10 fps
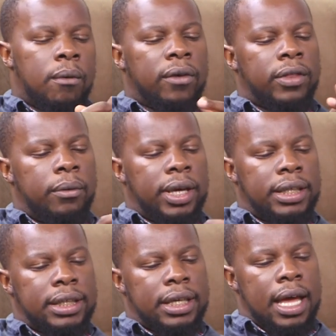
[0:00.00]
One of the
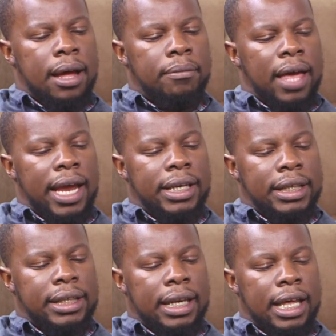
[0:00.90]
ways I
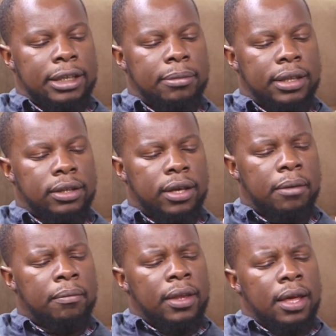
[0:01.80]
just tell husbands,
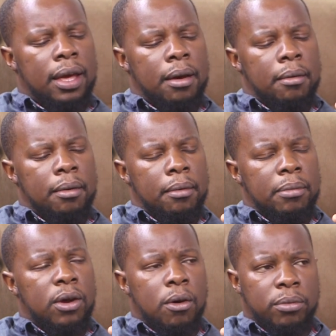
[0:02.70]
okay,
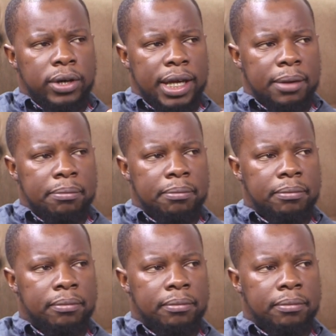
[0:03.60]
be home on time.